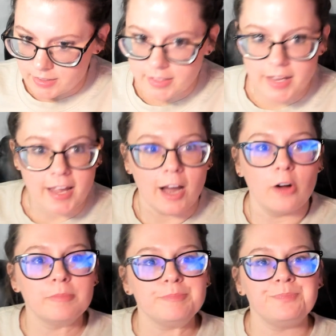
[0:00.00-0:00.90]

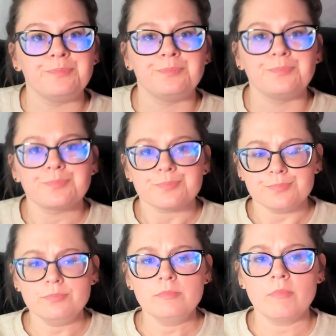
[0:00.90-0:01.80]
Now,
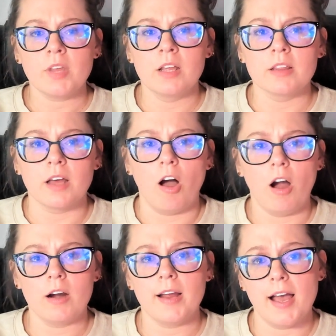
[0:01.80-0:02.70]
the
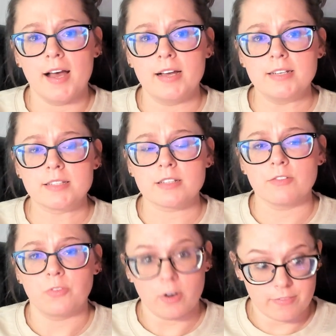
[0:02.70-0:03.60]
heart has
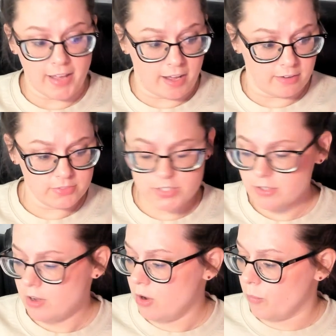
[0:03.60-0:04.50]
4
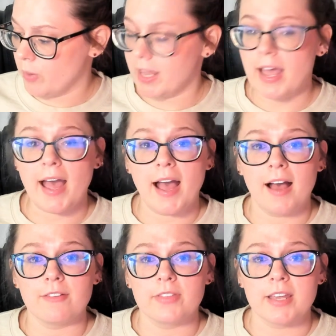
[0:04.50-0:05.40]
valves. We
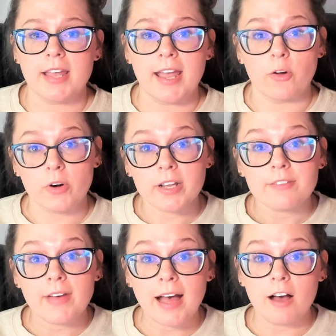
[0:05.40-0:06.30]
have the aortic
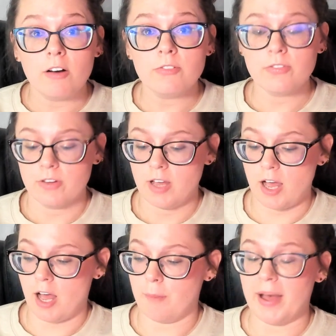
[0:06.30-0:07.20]
valve,
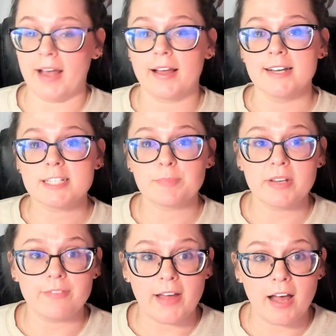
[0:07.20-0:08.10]
a
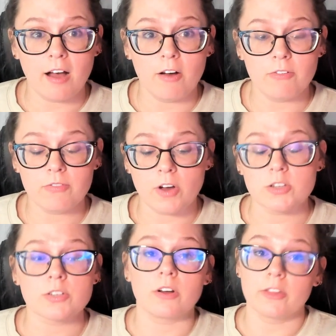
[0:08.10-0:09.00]
bicuspid valve,
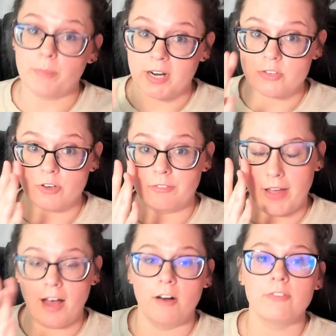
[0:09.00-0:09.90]
also called the mitral
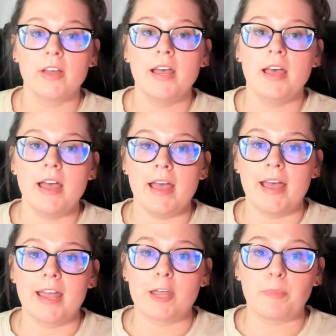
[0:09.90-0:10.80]
valve,
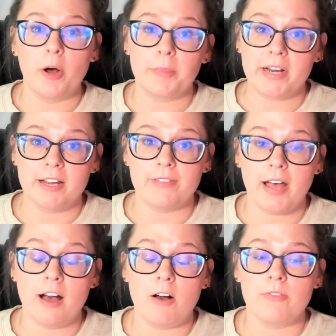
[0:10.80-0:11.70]
a pulmonary
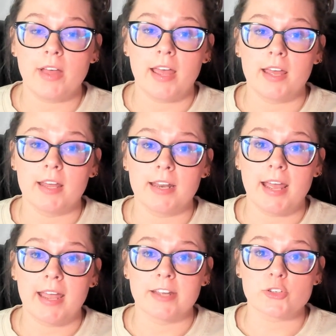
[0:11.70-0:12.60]
valve, and
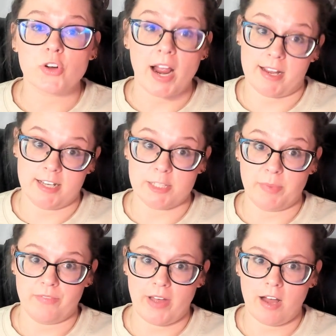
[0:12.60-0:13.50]
a
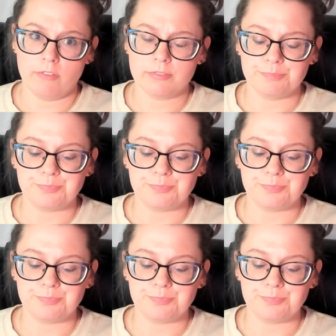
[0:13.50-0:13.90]
tricuspid valve.